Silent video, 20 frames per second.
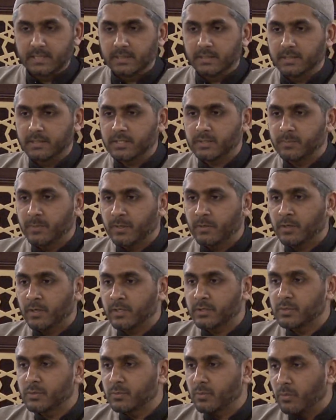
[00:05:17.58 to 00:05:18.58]
is
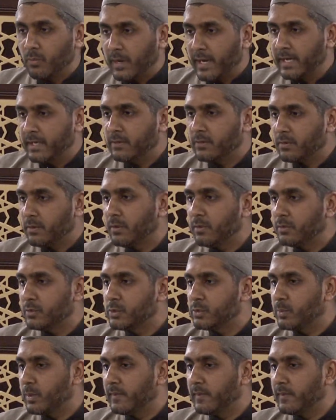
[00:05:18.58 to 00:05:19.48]
because white clothes,